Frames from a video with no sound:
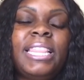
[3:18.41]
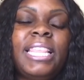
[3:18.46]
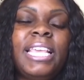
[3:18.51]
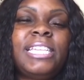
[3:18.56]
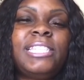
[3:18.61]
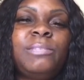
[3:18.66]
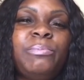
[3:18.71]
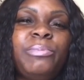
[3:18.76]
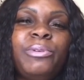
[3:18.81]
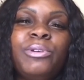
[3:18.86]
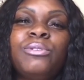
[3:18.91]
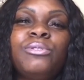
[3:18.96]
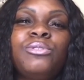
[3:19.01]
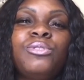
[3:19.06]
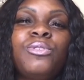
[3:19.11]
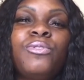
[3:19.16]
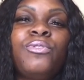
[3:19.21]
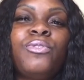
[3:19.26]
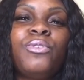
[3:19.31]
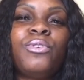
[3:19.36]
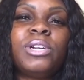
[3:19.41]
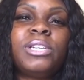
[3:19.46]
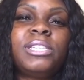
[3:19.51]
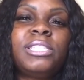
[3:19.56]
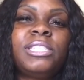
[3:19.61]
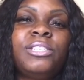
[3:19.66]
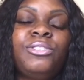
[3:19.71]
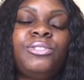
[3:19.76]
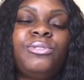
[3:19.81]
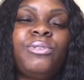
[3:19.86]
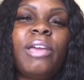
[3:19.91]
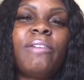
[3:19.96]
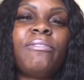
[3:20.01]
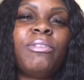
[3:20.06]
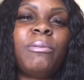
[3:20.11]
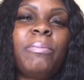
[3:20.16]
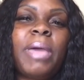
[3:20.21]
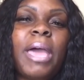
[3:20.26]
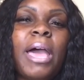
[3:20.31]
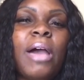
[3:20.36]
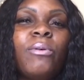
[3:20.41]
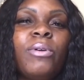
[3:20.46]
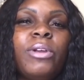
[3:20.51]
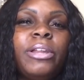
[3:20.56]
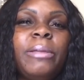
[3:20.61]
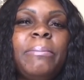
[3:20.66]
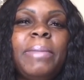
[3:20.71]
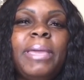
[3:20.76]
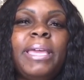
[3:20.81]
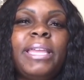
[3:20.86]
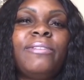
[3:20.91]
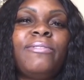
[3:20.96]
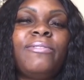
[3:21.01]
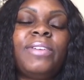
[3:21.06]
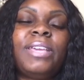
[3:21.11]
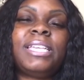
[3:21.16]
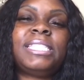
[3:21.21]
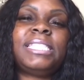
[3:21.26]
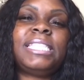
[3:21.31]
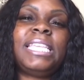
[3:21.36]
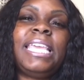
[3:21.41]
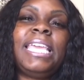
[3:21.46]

that spiritual force that you have the power to manifest